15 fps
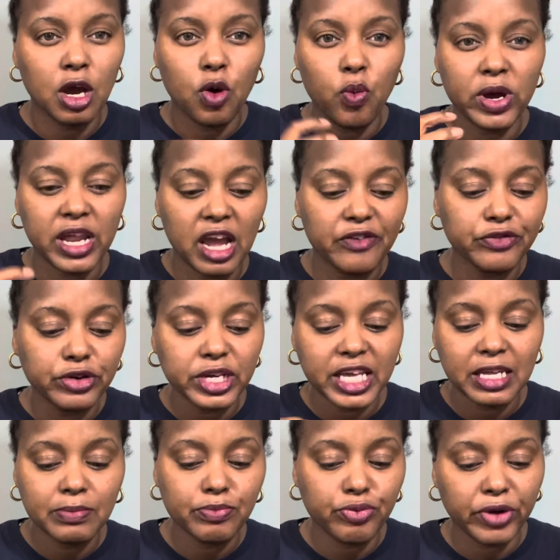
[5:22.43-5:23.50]
whatever
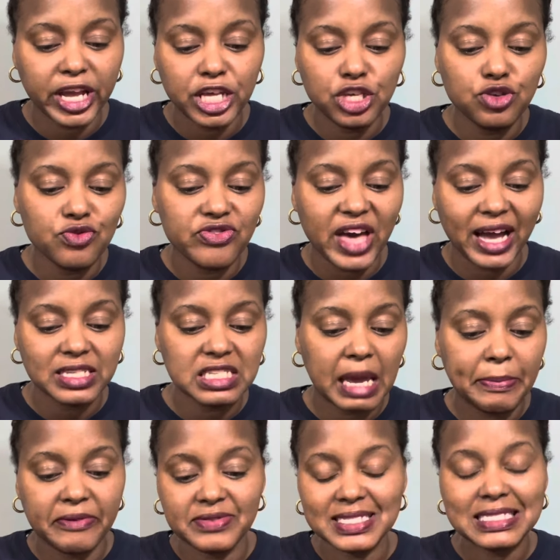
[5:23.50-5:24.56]
can bring you that
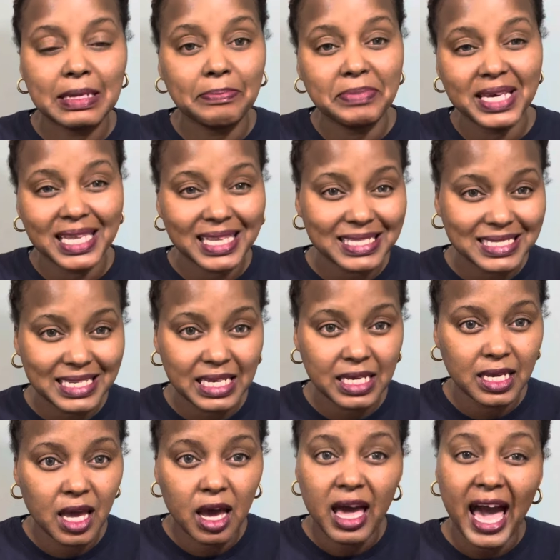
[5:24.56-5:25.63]
type of stability